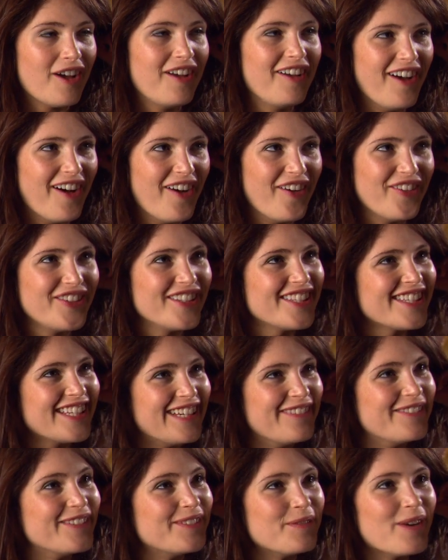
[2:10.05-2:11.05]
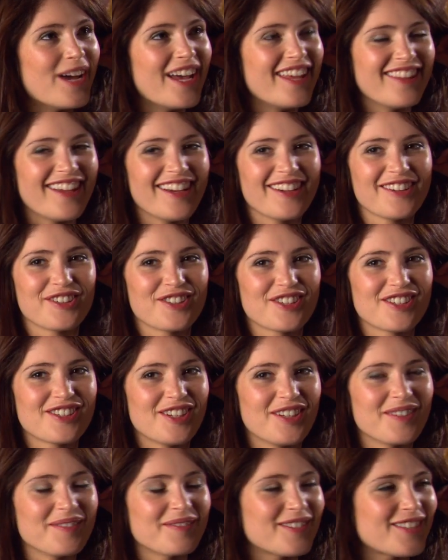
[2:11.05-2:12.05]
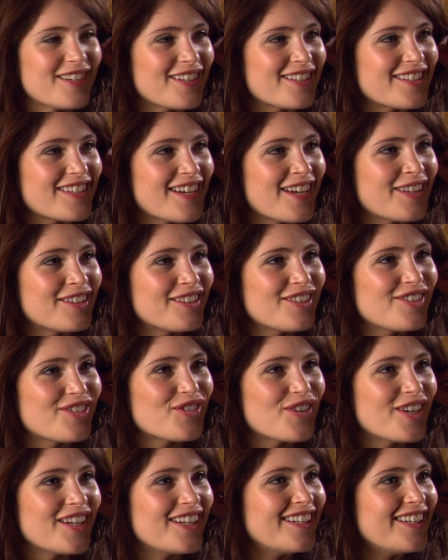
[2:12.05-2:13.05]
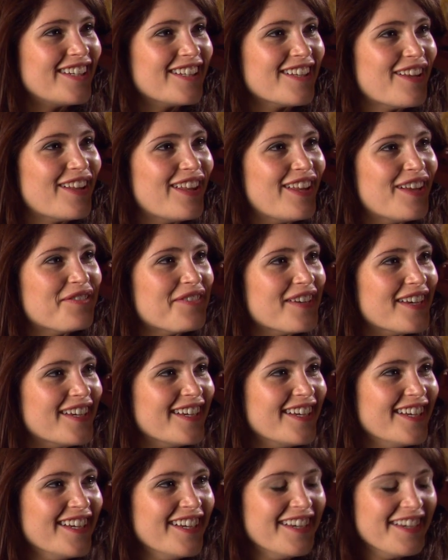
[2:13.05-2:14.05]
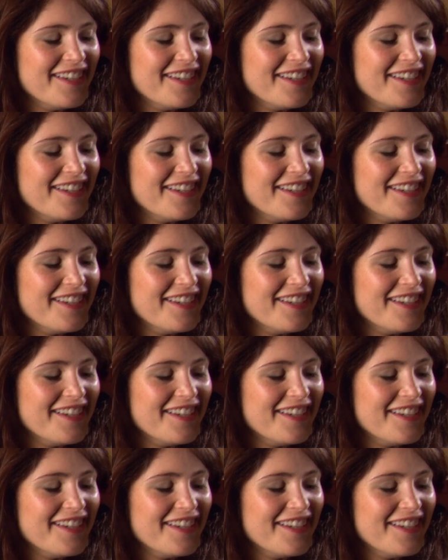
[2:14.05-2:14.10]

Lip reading: I honestly would wear that costume just down the street. I love it.